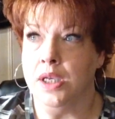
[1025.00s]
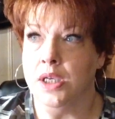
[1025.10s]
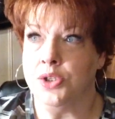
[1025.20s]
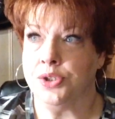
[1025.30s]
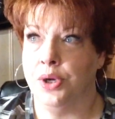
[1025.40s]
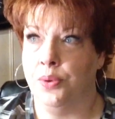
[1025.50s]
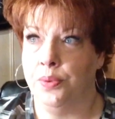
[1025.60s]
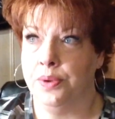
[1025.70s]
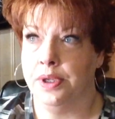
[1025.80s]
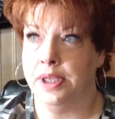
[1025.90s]
So,
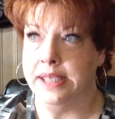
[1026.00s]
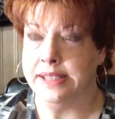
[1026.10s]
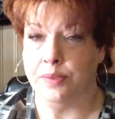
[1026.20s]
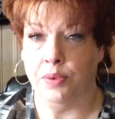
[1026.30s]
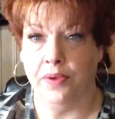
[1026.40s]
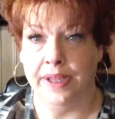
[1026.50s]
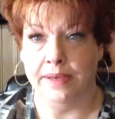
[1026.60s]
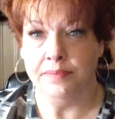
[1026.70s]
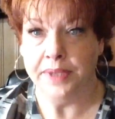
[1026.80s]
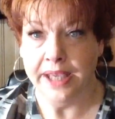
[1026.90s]
he said, well,
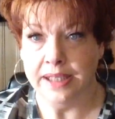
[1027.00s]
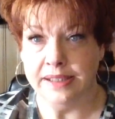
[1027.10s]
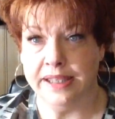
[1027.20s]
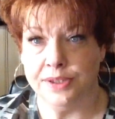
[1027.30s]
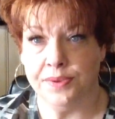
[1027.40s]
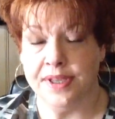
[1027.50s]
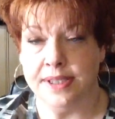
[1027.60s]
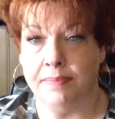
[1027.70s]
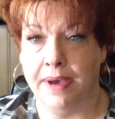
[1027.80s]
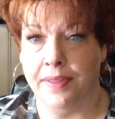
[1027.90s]
then, he can dance with his
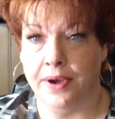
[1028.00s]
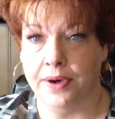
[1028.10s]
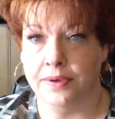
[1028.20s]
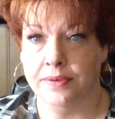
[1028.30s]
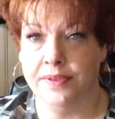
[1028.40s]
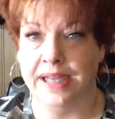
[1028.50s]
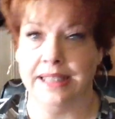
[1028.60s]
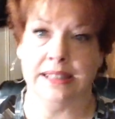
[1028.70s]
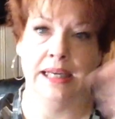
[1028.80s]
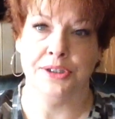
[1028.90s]
mother, then
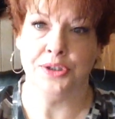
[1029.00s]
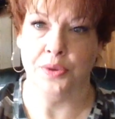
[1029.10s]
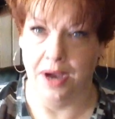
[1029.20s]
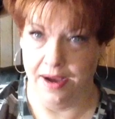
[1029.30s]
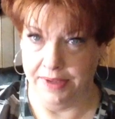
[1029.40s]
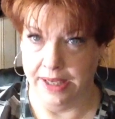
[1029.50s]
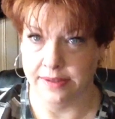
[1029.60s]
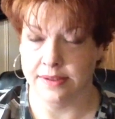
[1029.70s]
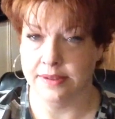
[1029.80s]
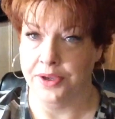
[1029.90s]
it's not so
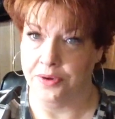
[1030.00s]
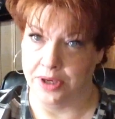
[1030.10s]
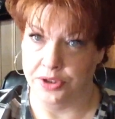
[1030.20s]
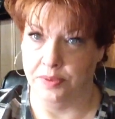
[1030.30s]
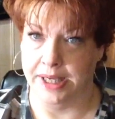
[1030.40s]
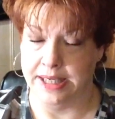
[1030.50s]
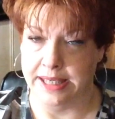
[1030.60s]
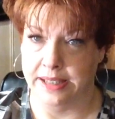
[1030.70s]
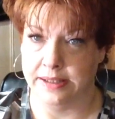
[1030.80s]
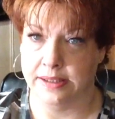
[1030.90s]
obvious that you're not doing a
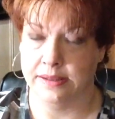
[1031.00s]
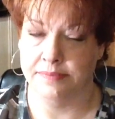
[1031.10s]
dance.